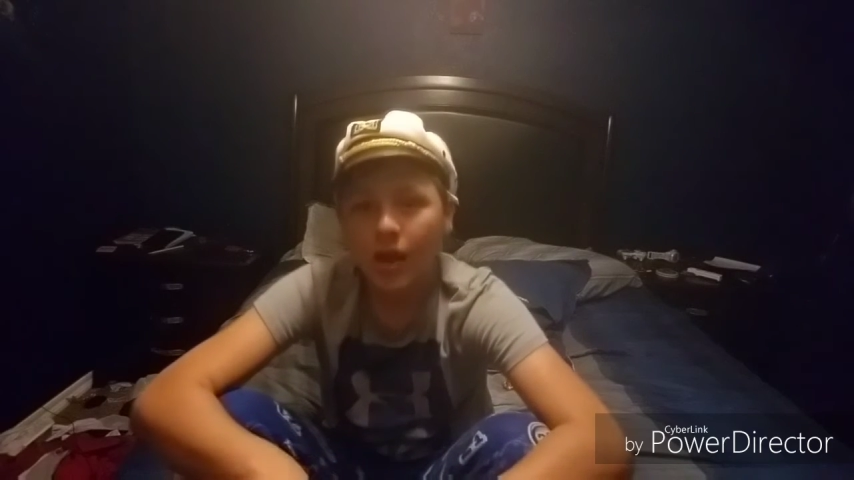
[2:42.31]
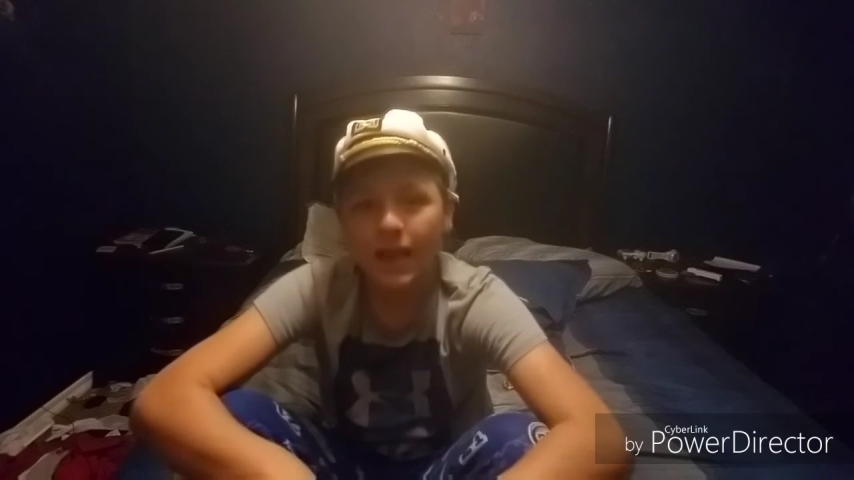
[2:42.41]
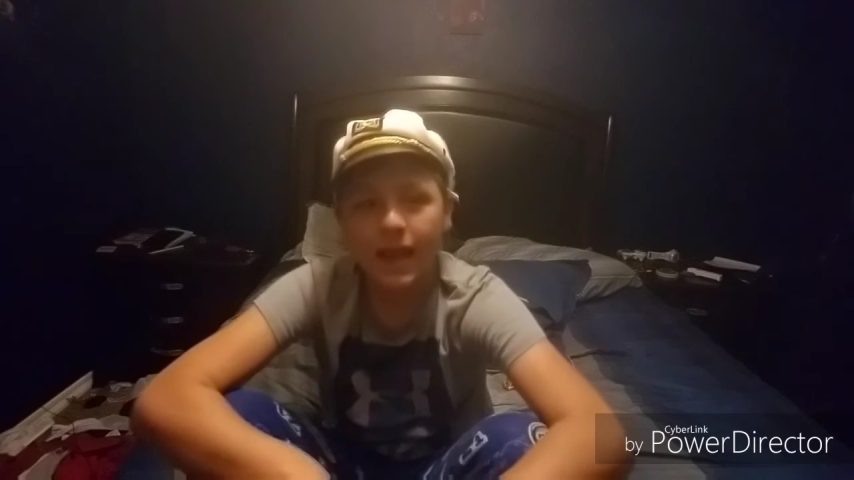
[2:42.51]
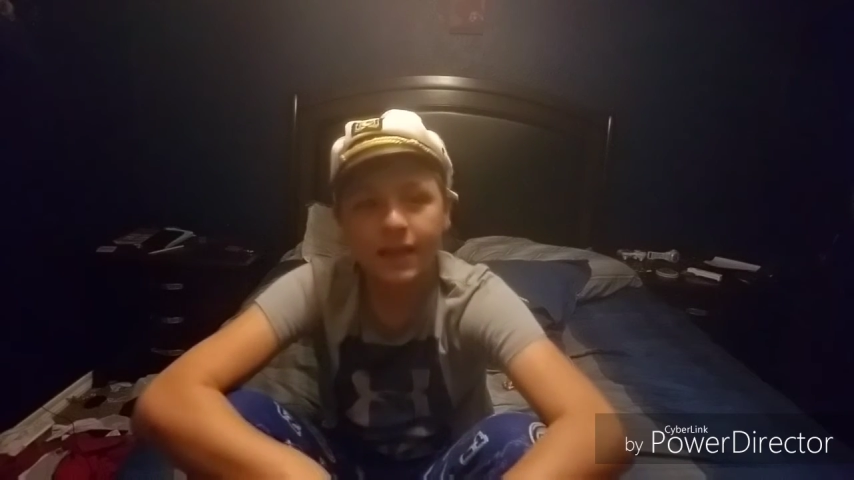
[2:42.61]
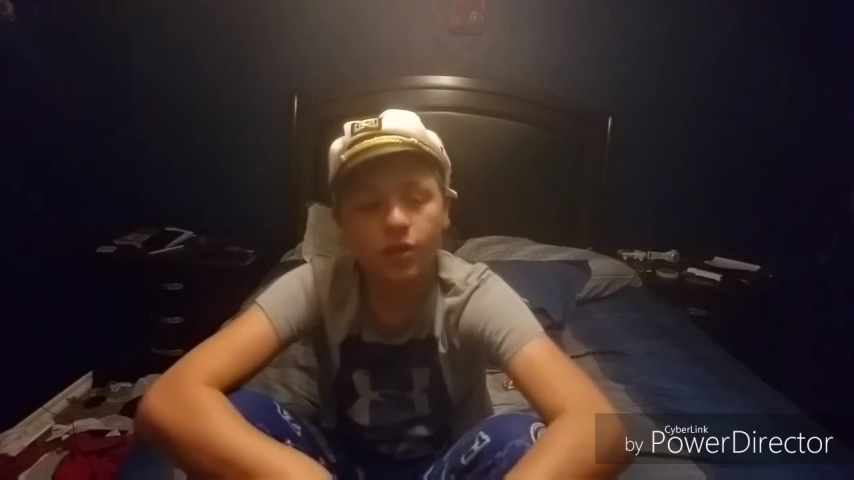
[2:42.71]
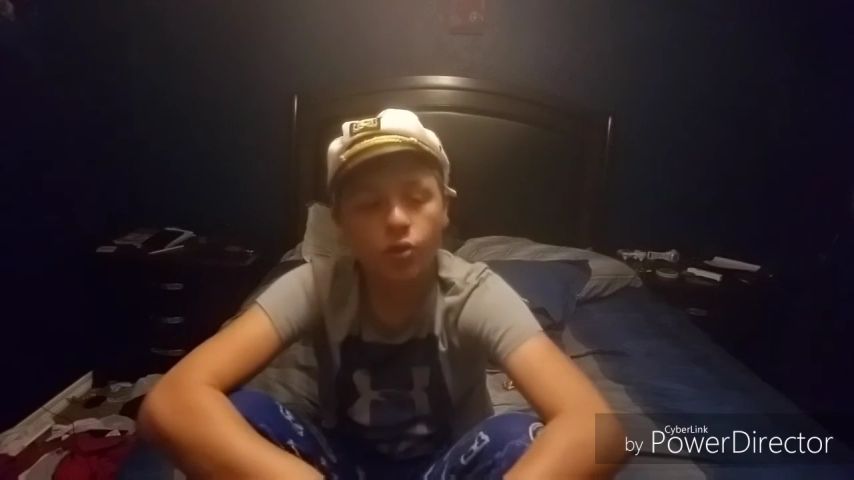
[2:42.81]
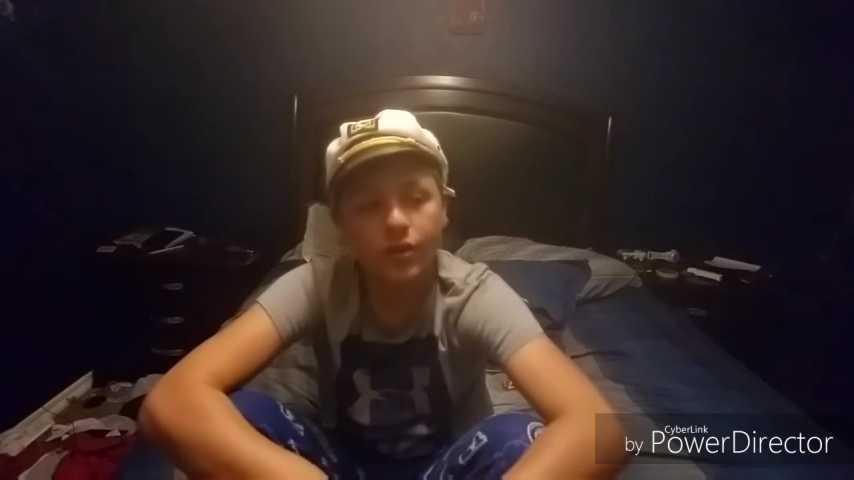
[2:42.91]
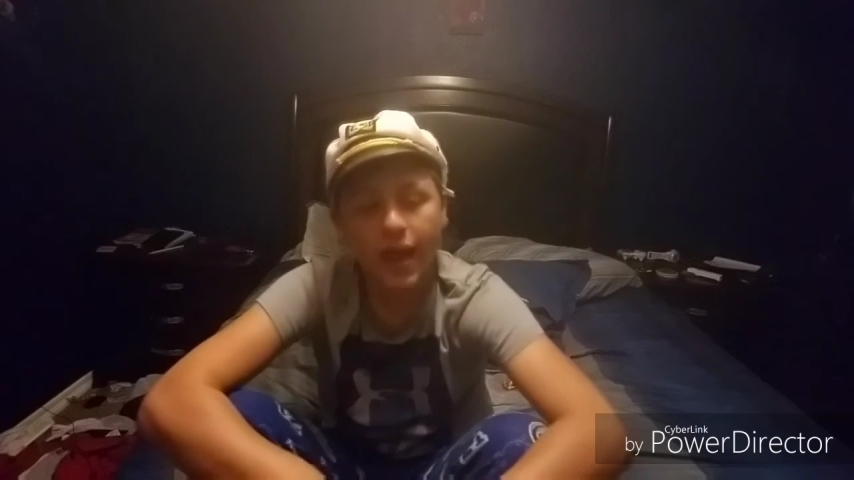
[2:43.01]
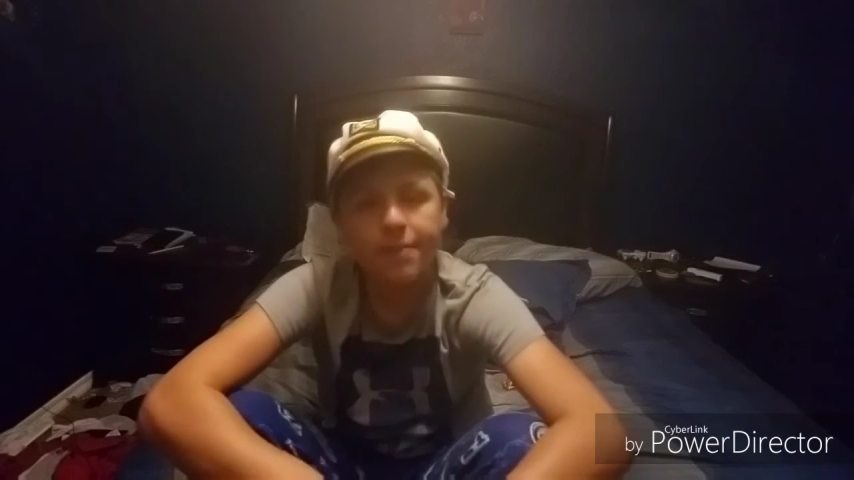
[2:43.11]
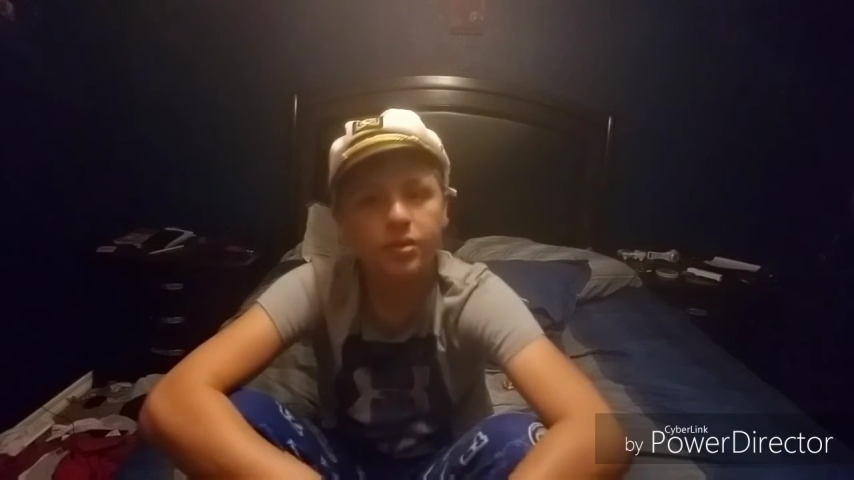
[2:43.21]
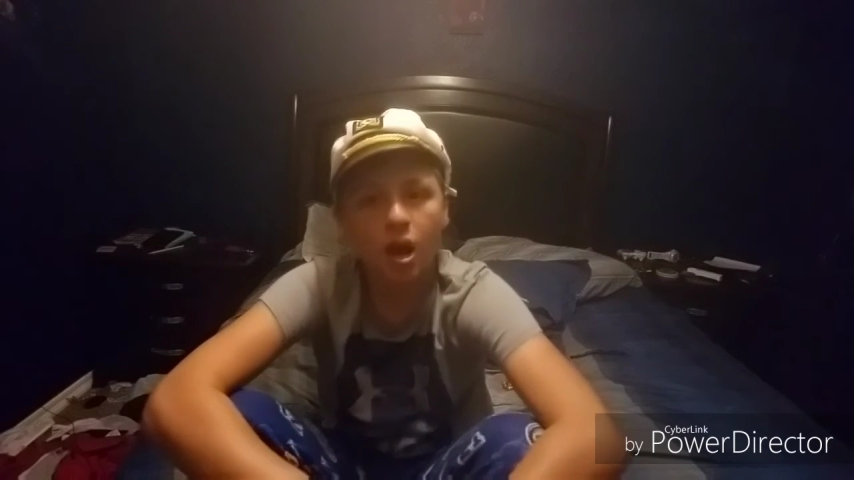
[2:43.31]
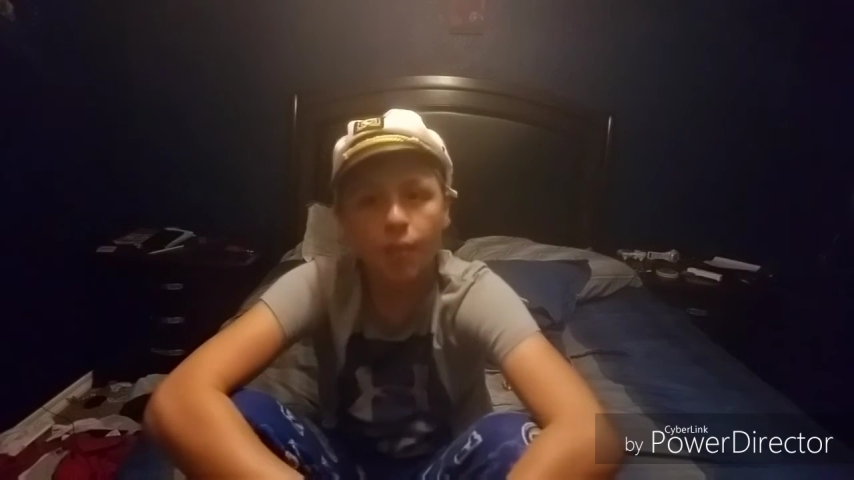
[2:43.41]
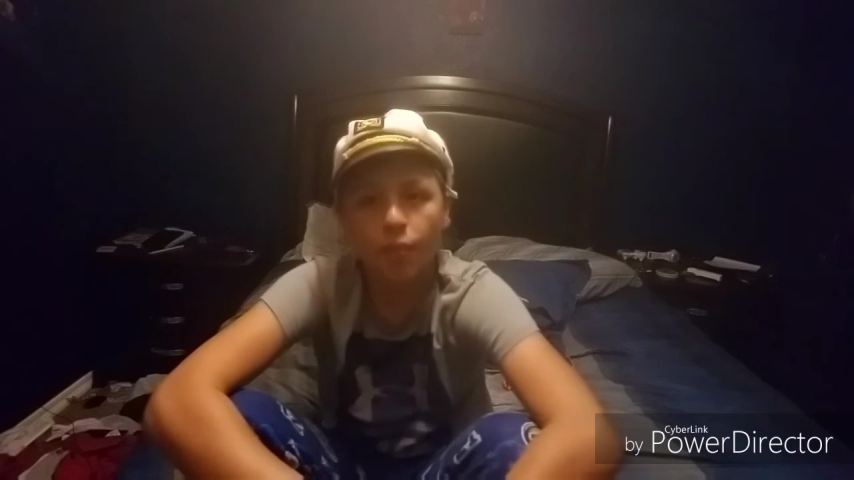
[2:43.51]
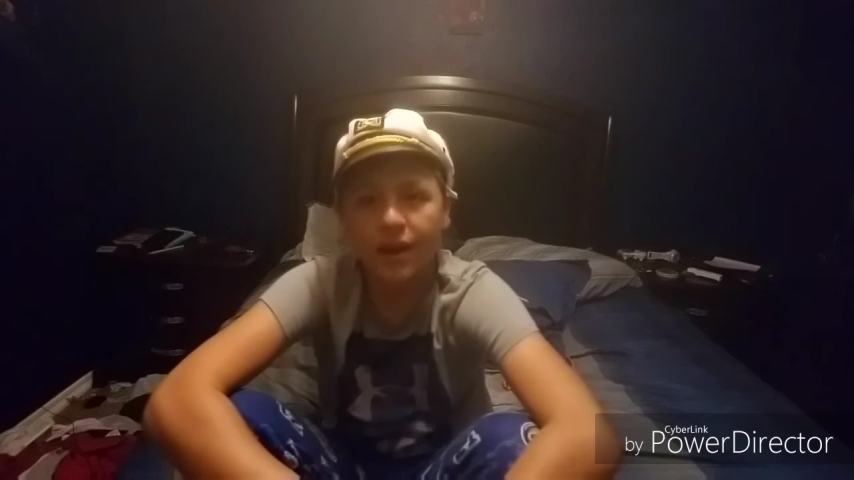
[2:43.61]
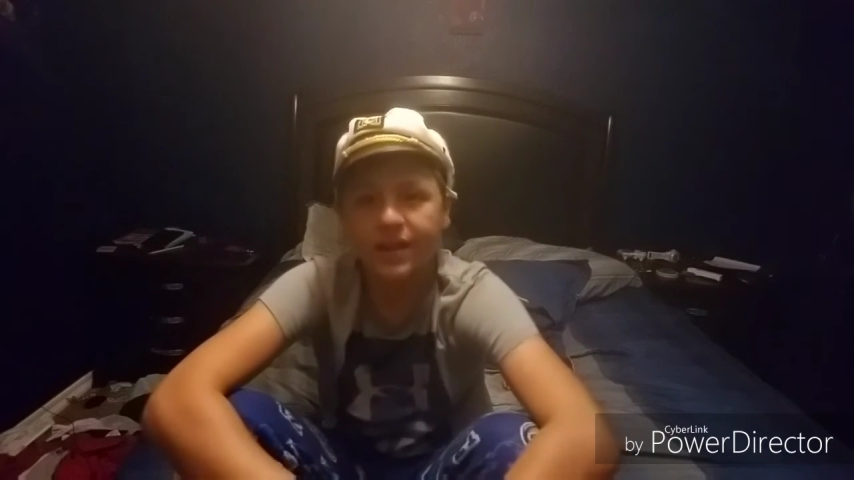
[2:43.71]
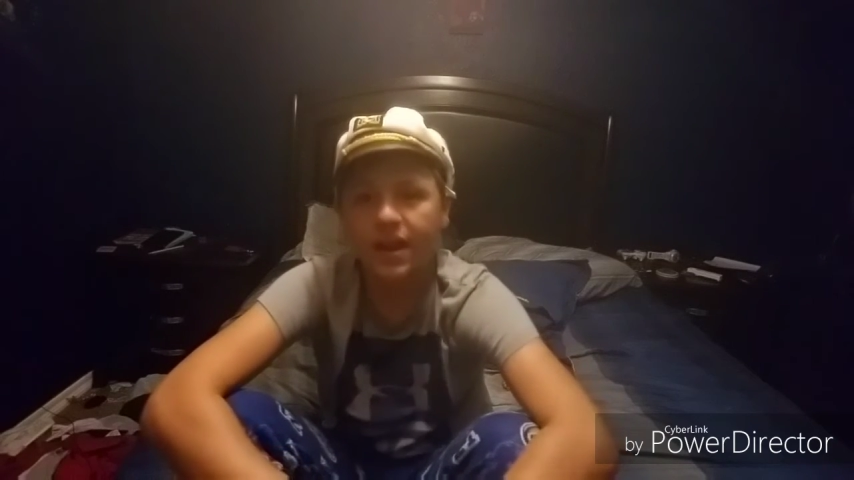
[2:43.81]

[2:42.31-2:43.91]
I can go to GameStop right